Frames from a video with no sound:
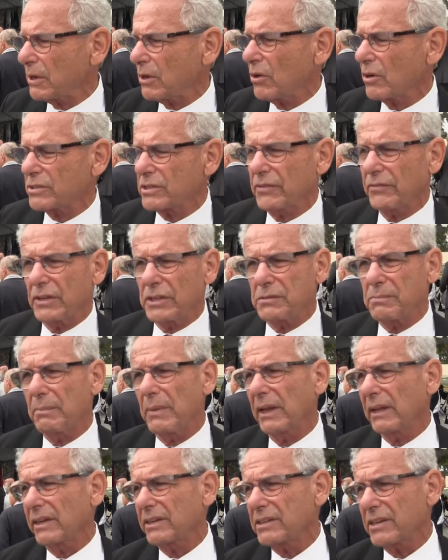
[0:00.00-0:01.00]
because of his
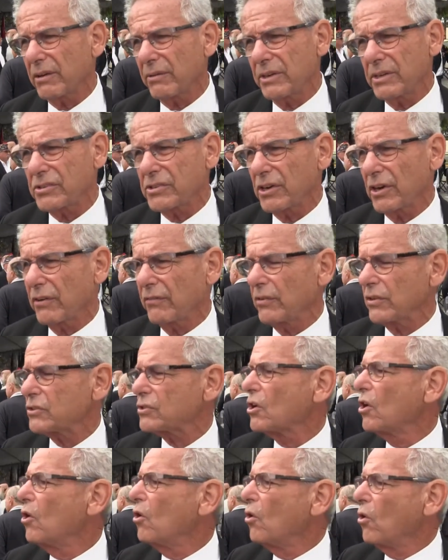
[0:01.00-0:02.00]
military
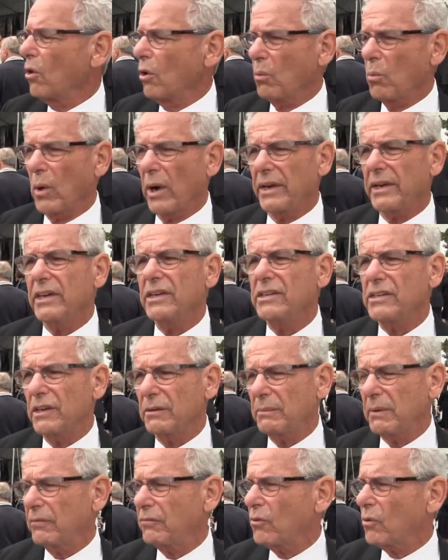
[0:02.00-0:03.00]
service or what he
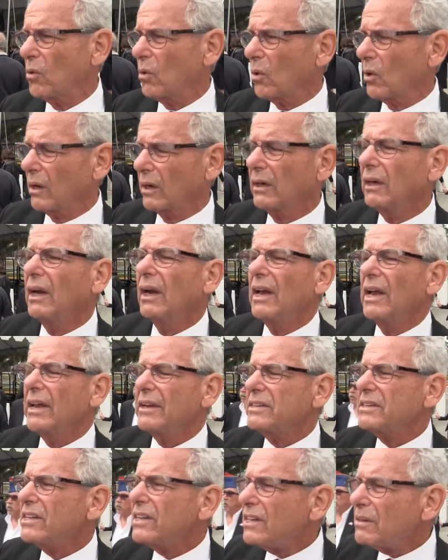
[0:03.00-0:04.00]
did before.
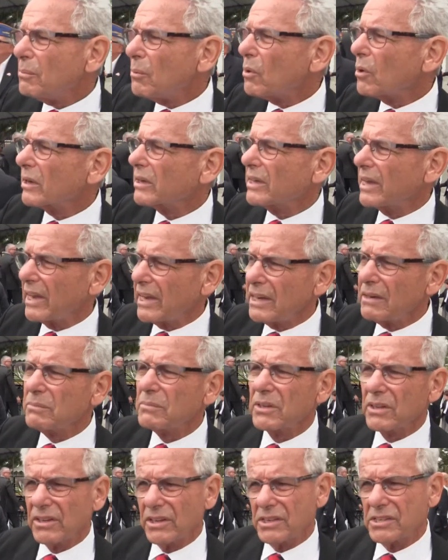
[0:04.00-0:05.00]
Tibor came
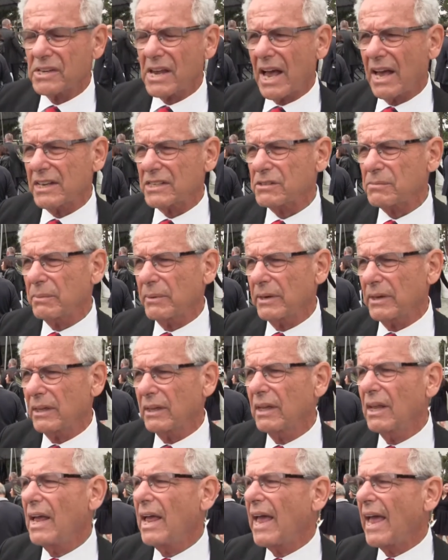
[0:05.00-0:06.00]
to this
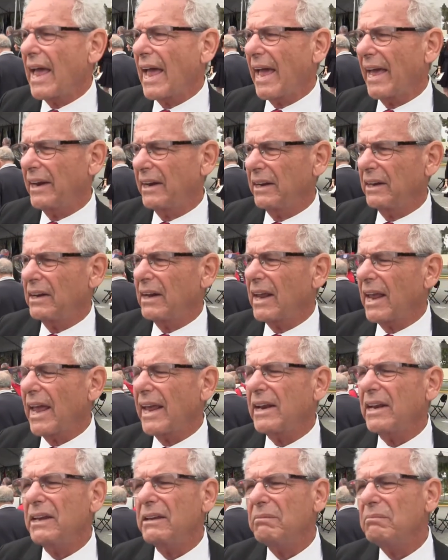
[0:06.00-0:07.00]
hospital and
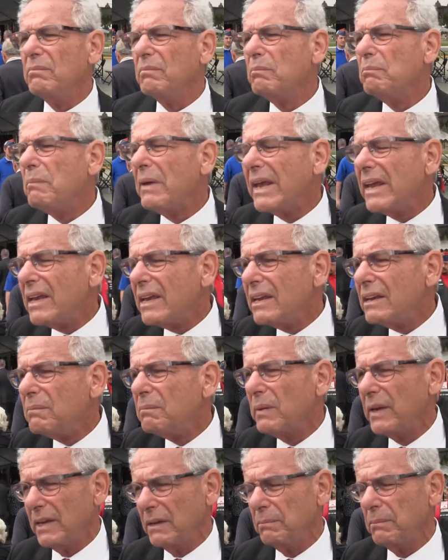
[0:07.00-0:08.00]
he
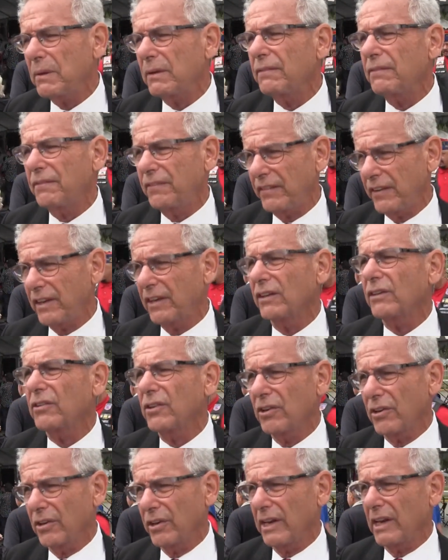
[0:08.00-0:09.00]
made people feel
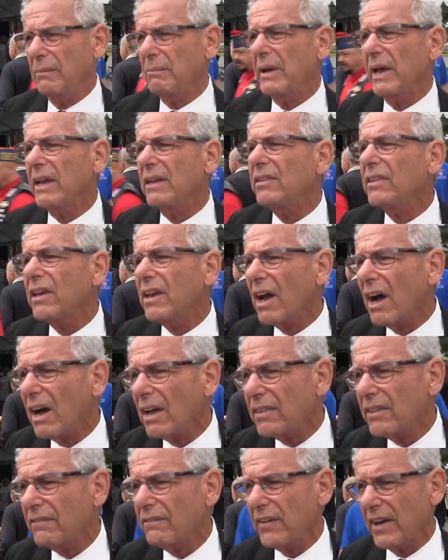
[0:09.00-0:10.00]
good. He made the
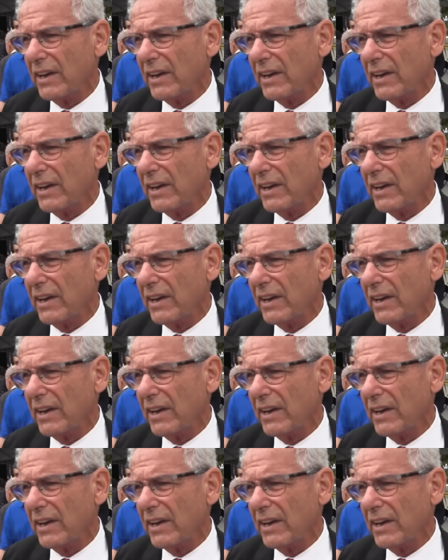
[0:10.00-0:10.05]
other